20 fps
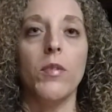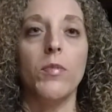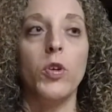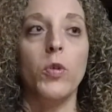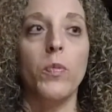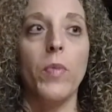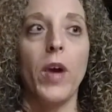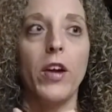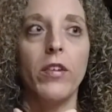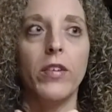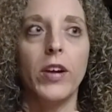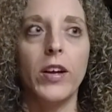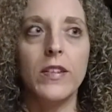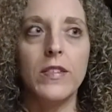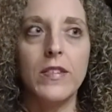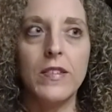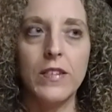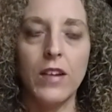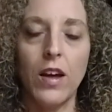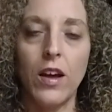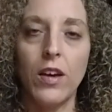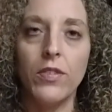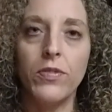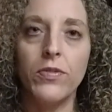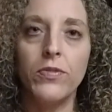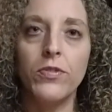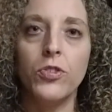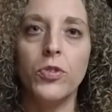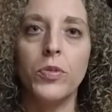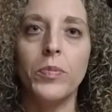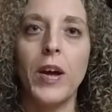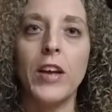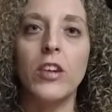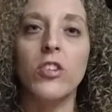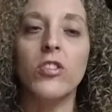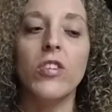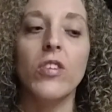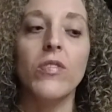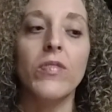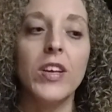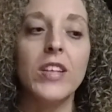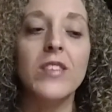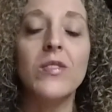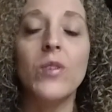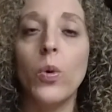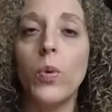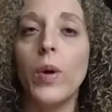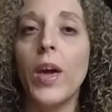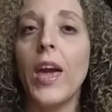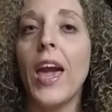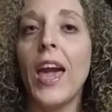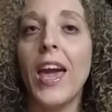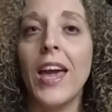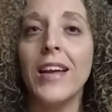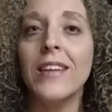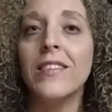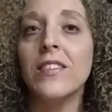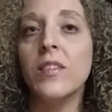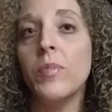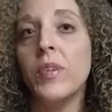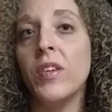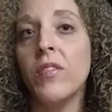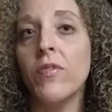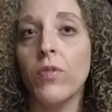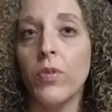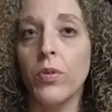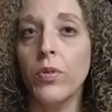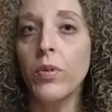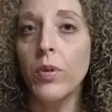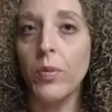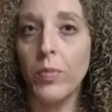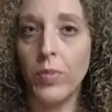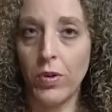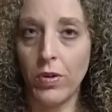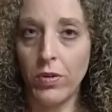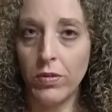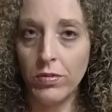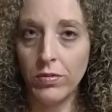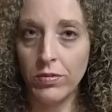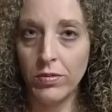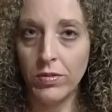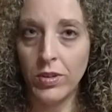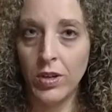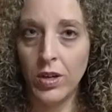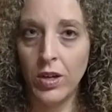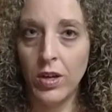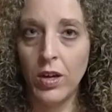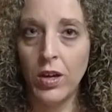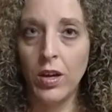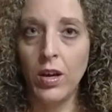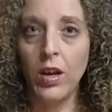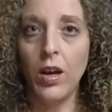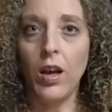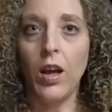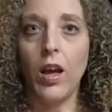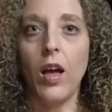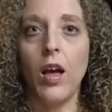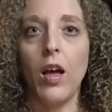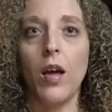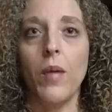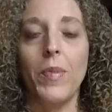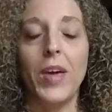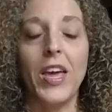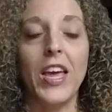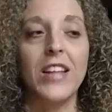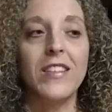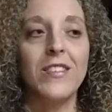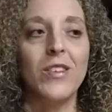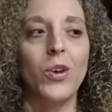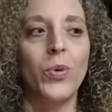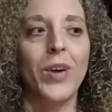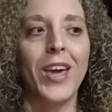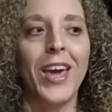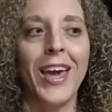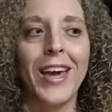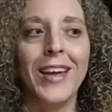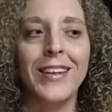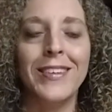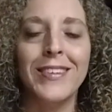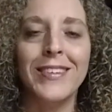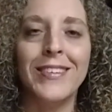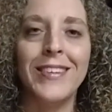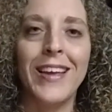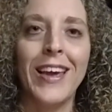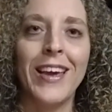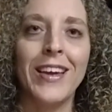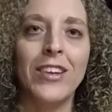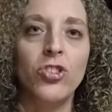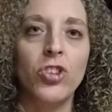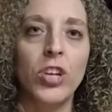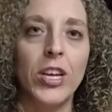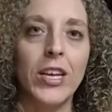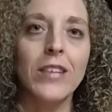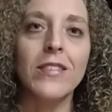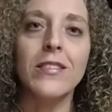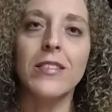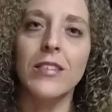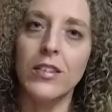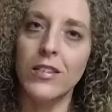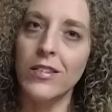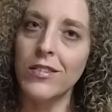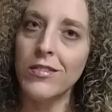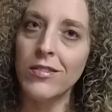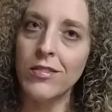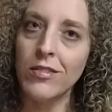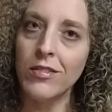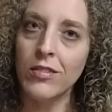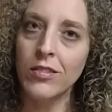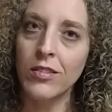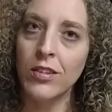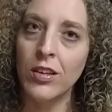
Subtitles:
You might write stuff to remind yourself it's okay to be vulnerable. It's okay to take chances.